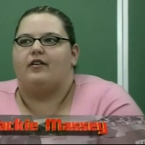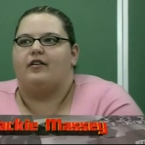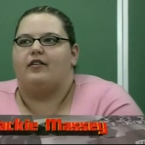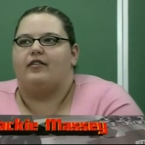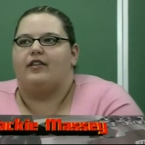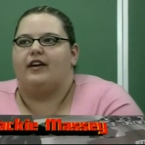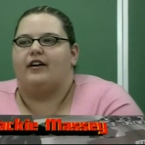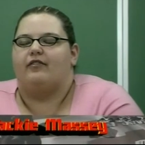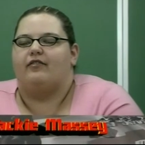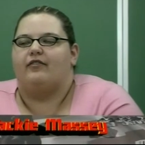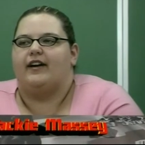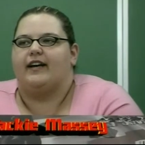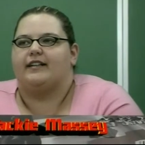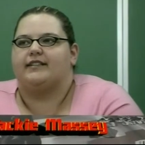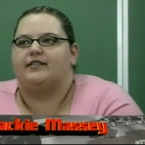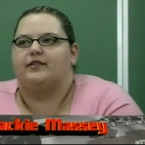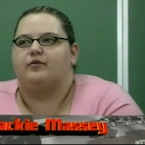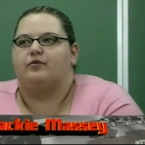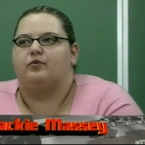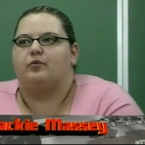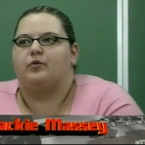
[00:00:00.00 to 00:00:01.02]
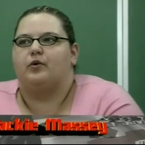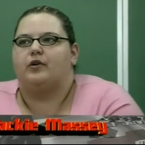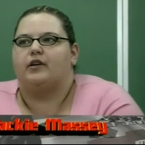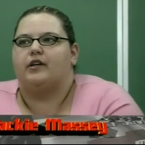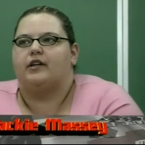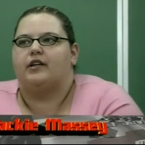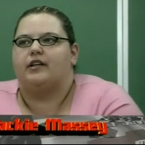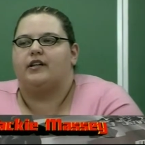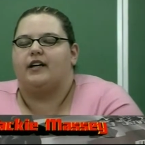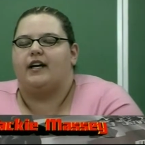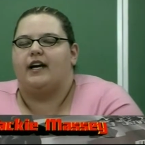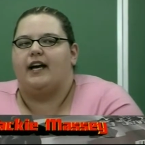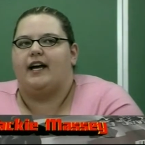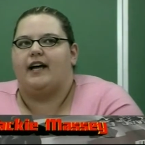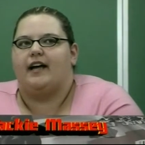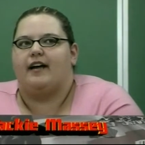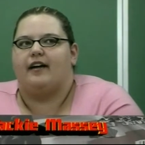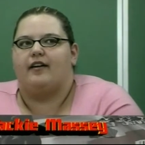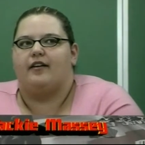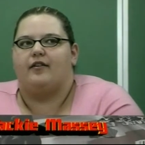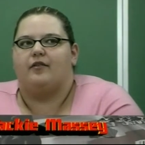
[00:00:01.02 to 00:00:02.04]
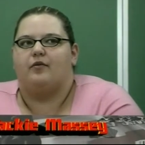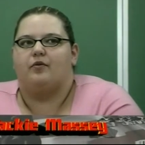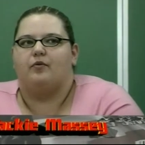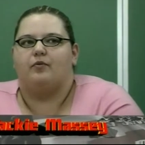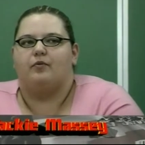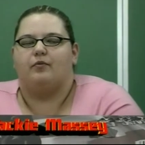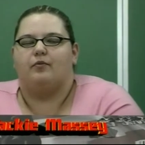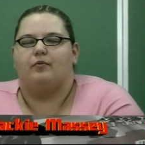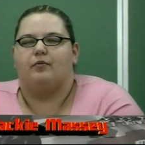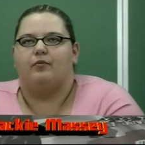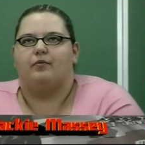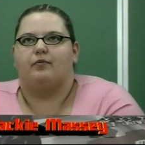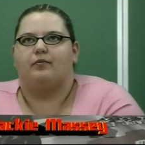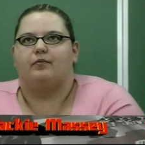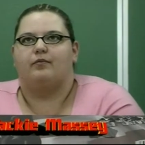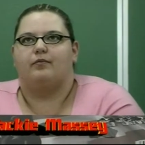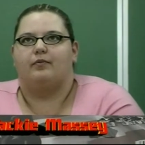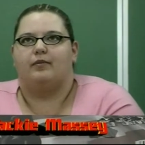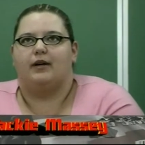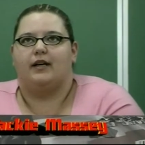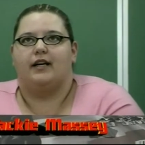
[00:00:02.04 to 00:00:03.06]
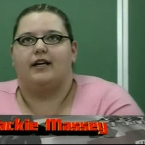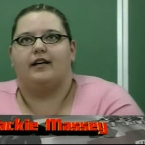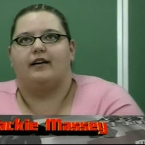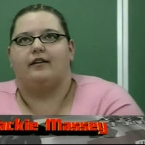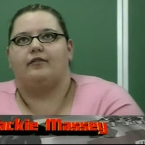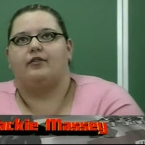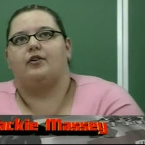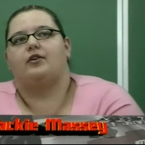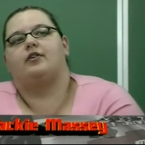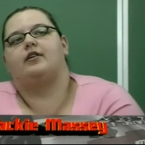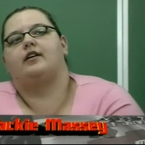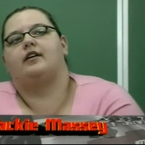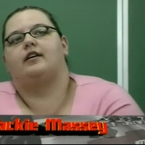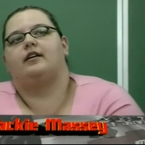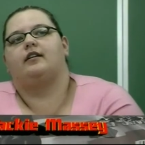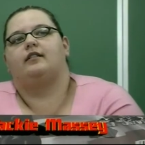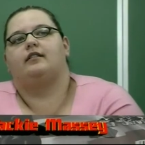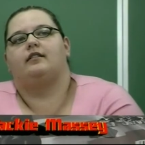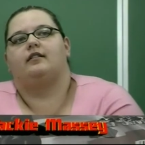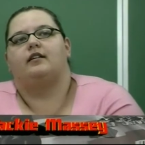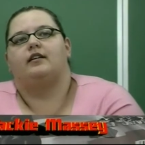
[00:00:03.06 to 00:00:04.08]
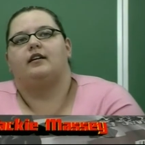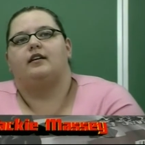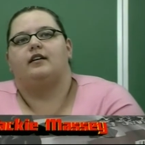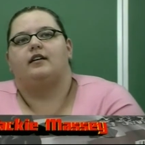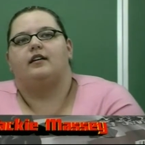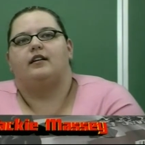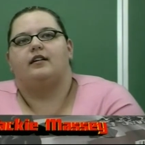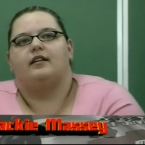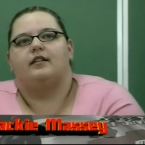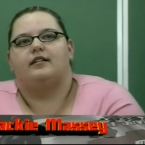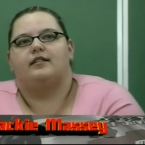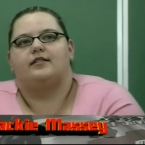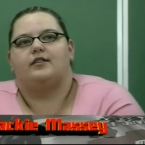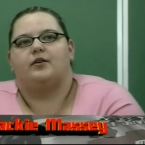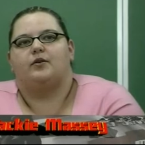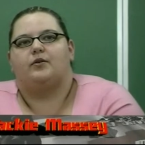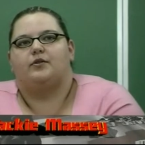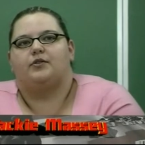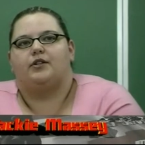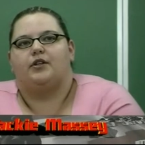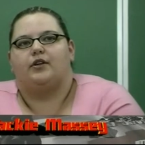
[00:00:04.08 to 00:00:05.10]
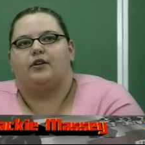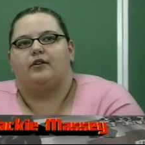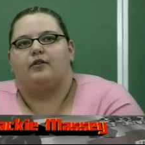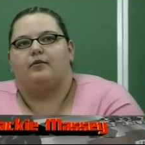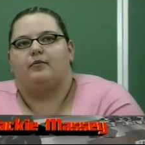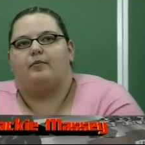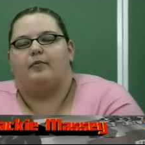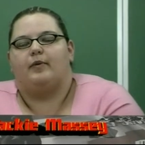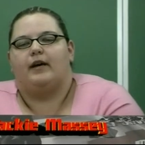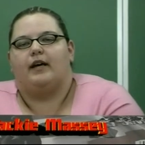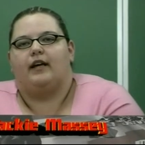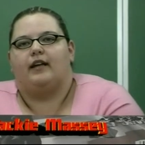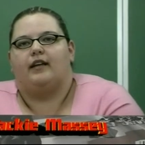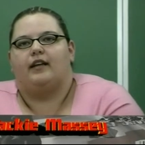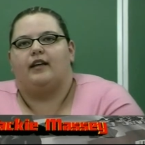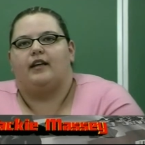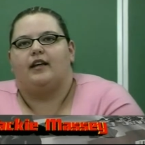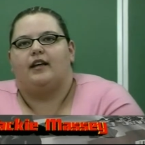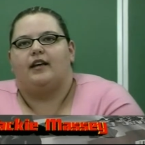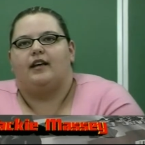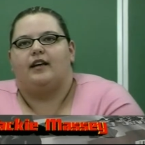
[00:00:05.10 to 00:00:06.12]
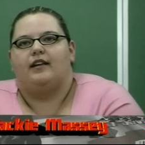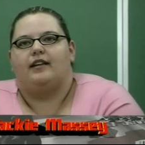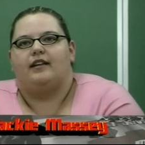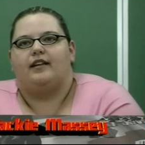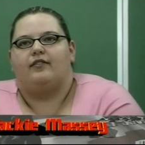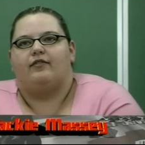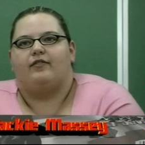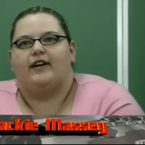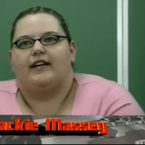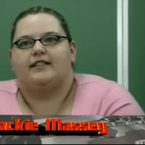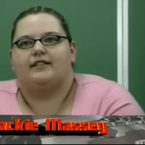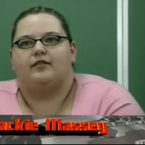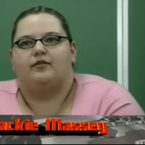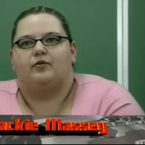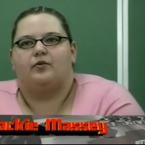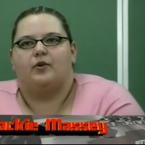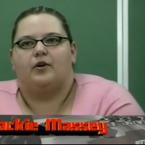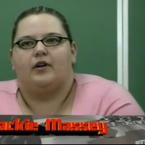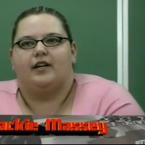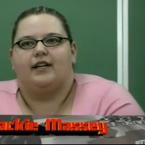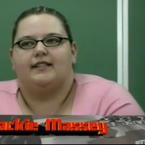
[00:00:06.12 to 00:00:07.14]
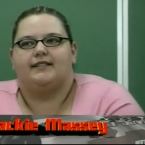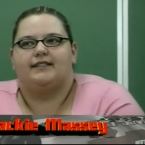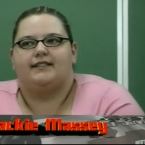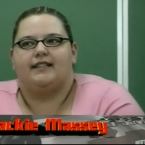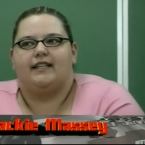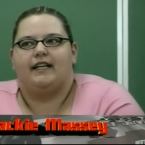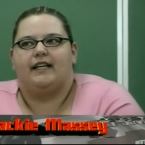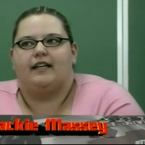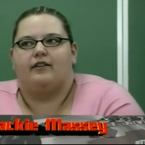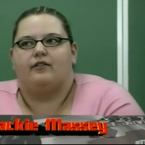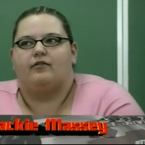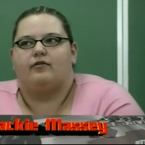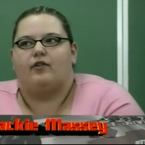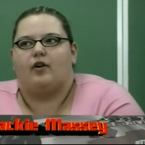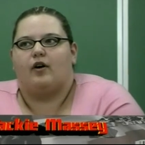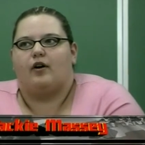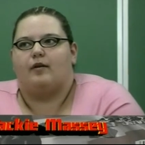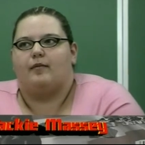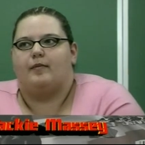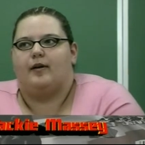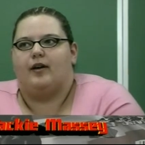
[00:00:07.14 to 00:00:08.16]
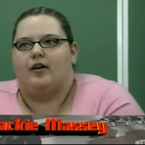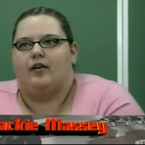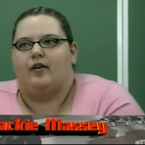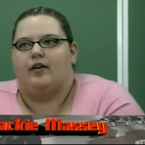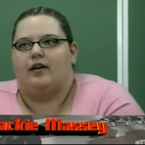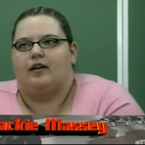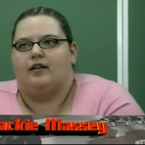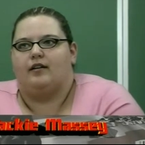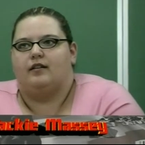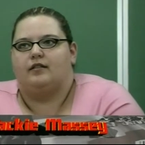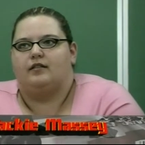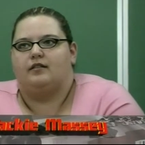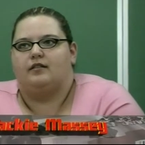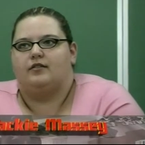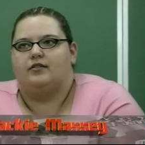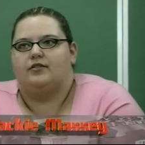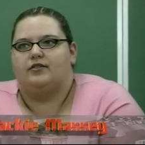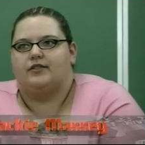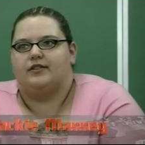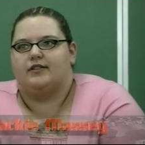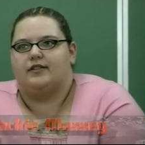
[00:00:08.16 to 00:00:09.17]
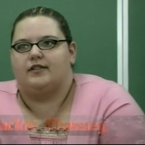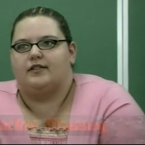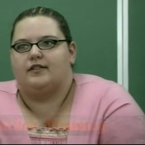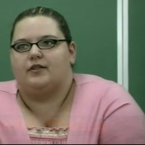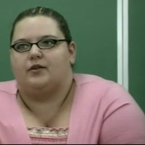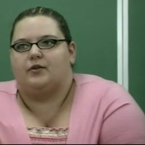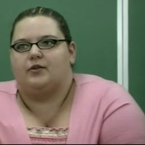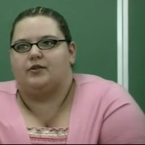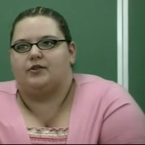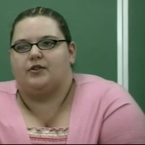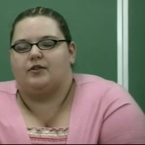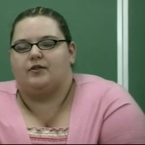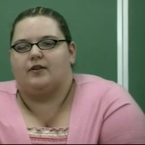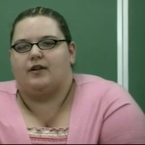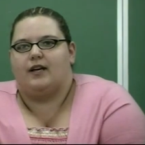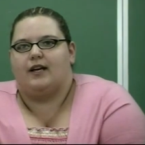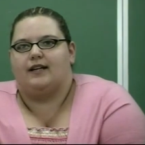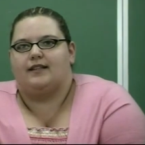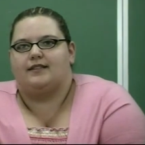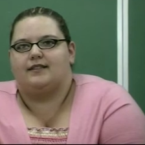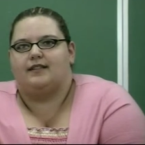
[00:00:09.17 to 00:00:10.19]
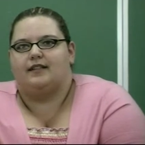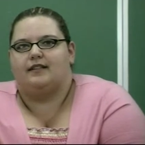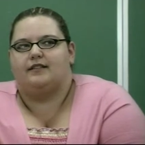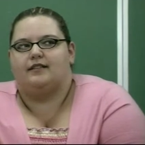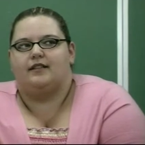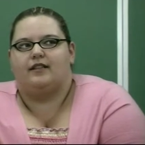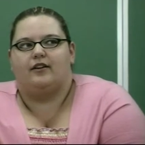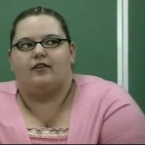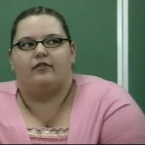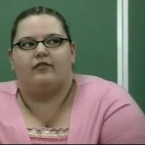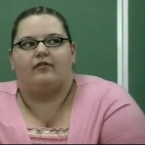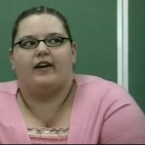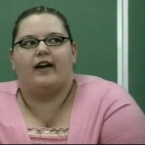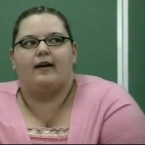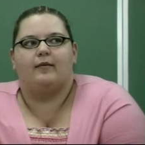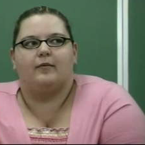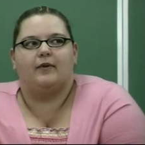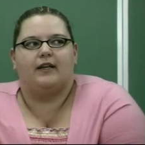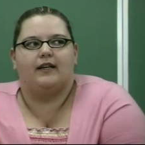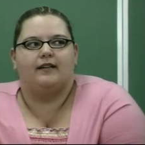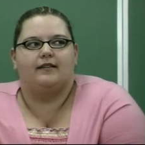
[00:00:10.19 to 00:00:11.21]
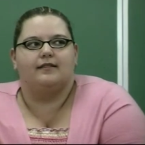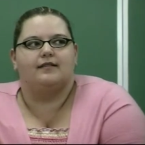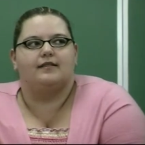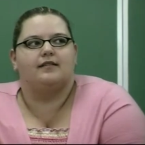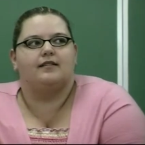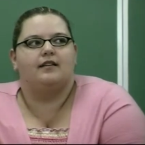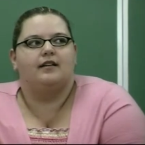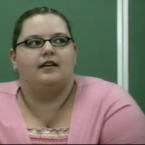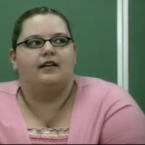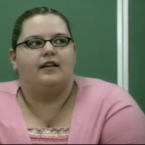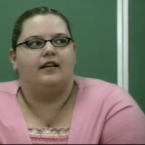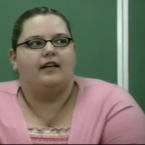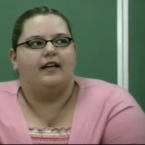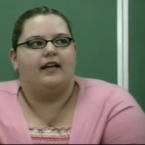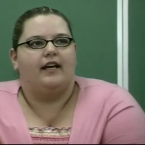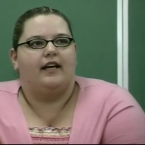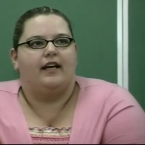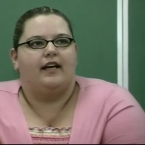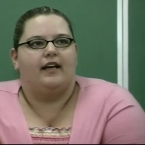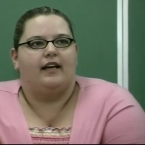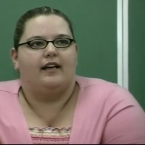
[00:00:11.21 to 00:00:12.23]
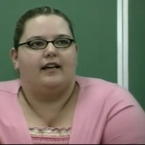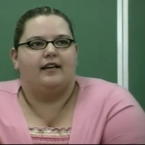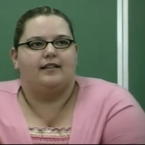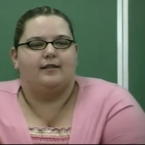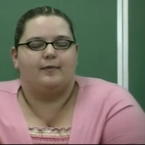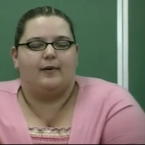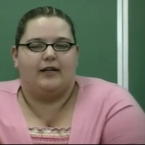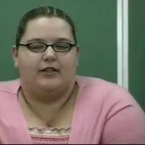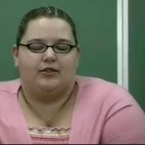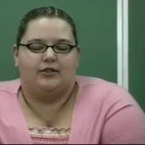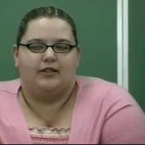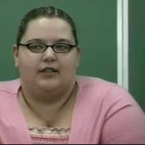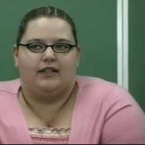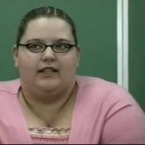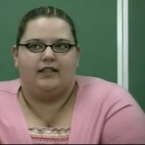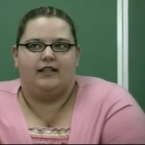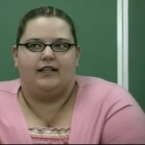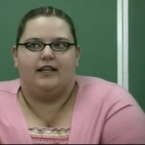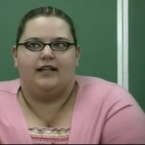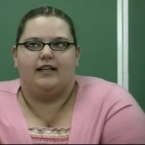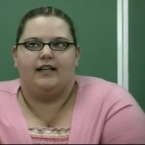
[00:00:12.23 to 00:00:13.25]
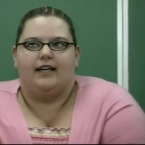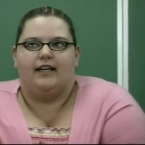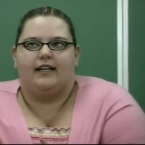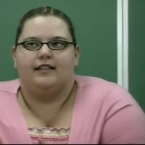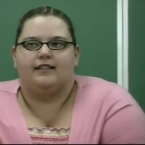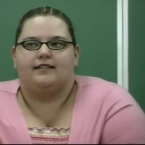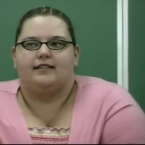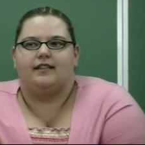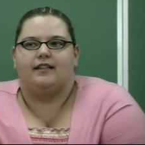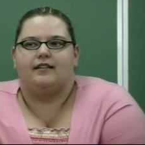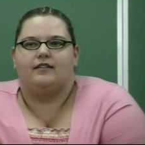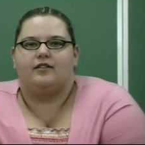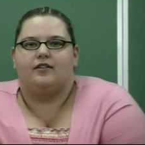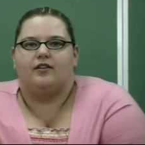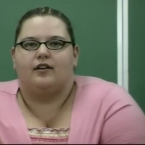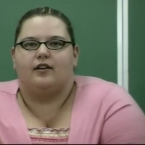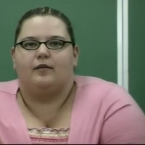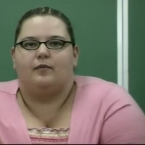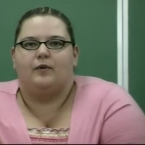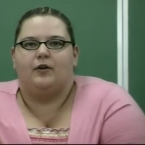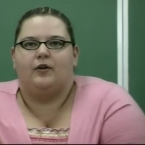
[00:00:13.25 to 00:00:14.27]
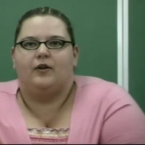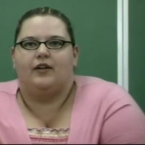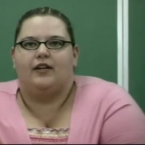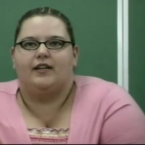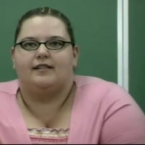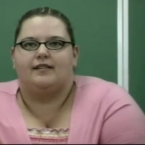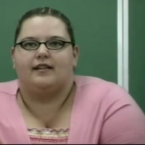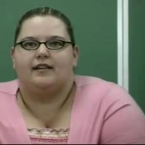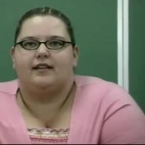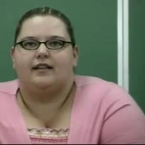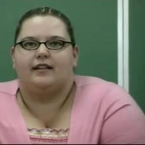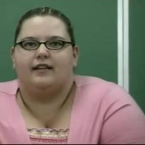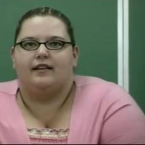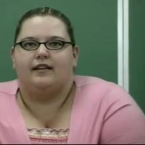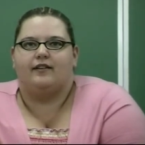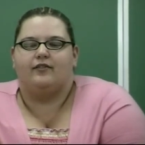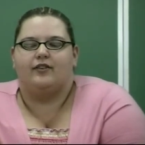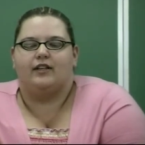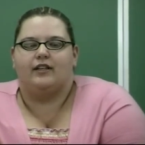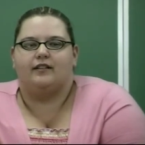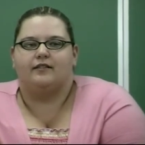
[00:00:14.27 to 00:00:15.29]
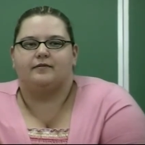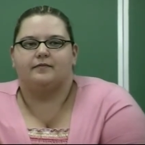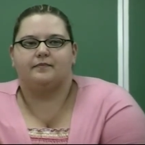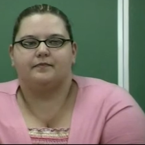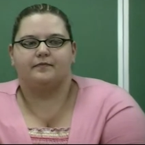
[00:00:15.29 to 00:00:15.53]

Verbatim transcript: the effects of war have, have on the soldier, but the effects of war extend far beyond just the soldier. They extend to their families especially, and they extend to the communities that they live in.